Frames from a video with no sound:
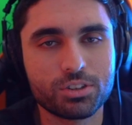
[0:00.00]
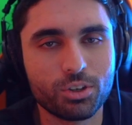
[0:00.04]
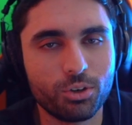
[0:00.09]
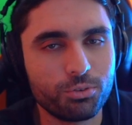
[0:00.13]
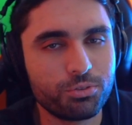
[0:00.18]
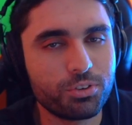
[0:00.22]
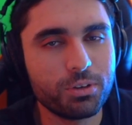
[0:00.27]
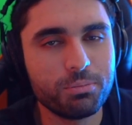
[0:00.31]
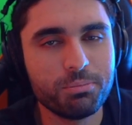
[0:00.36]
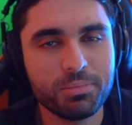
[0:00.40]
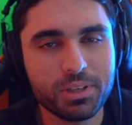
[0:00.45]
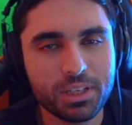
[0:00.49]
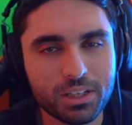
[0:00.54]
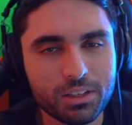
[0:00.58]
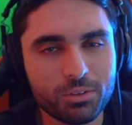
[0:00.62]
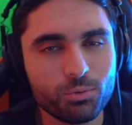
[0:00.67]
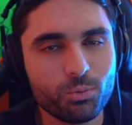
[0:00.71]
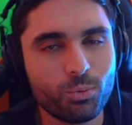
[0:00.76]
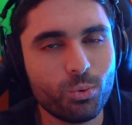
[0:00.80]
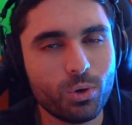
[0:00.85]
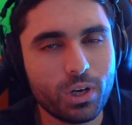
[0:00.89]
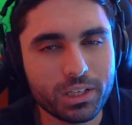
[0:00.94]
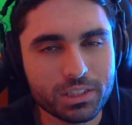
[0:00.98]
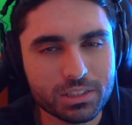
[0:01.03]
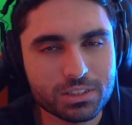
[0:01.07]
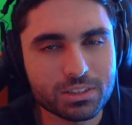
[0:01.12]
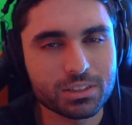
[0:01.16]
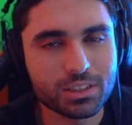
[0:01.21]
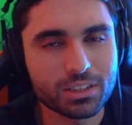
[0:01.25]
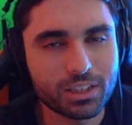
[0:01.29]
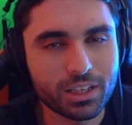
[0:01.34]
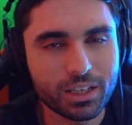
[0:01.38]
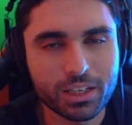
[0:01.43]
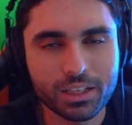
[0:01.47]
So we meet
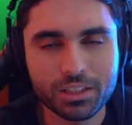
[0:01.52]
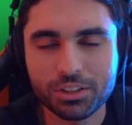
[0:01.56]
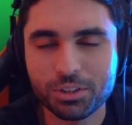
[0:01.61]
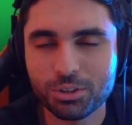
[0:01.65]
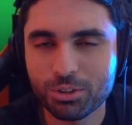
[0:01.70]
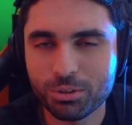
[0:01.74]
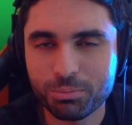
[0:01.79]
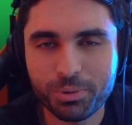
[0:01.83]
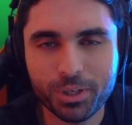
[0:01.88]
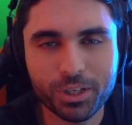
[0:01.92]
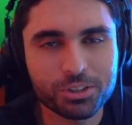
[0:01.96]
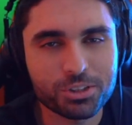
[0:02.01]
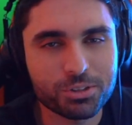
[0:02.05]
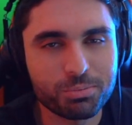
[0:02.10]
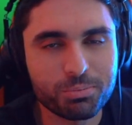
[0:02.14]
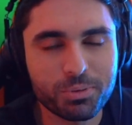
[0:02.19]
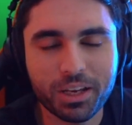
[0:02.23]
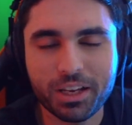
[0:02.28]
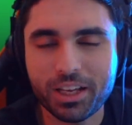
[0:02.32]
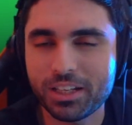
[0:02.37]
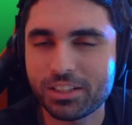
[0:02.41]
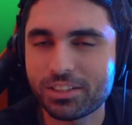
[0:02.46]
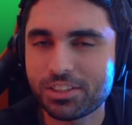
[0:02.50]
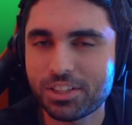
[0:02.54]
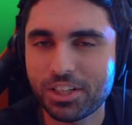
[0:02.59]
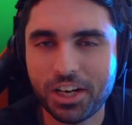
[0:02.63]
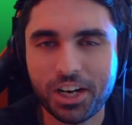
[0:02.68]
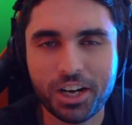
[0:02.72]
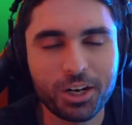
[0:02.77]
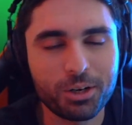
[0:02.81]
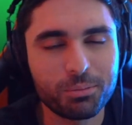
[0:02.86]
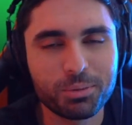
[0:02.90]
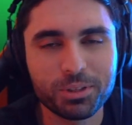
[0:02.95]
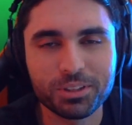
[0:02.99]
once again. You're about to make a
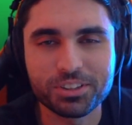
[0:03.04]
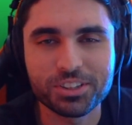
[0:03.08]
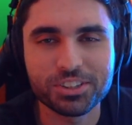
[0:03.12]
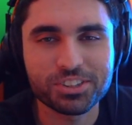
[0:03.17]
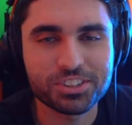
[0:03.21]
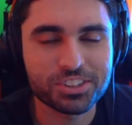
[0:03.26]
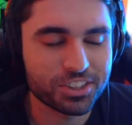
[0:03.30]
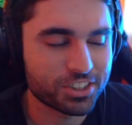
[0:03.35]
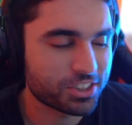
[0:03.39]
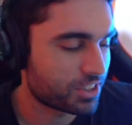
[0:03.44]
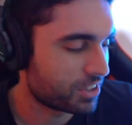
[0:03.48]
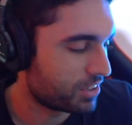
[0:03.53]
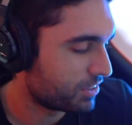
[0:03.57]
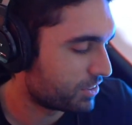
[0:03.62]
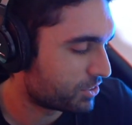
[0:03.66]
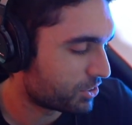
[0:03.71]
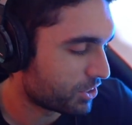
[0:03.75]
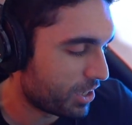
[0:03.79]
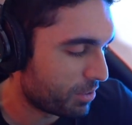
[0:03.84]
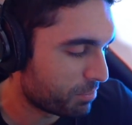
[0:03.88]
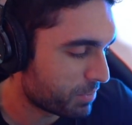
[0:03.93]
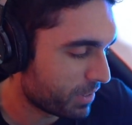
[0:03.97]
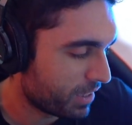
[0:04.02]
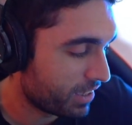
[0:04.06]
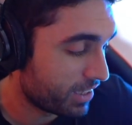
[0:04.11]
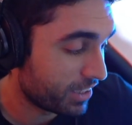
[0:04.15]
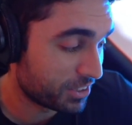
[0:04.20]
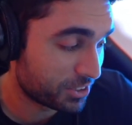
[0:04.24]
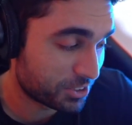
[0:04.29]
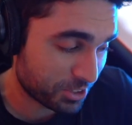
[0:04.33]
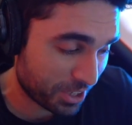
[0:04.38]
terrible decision. Drop a...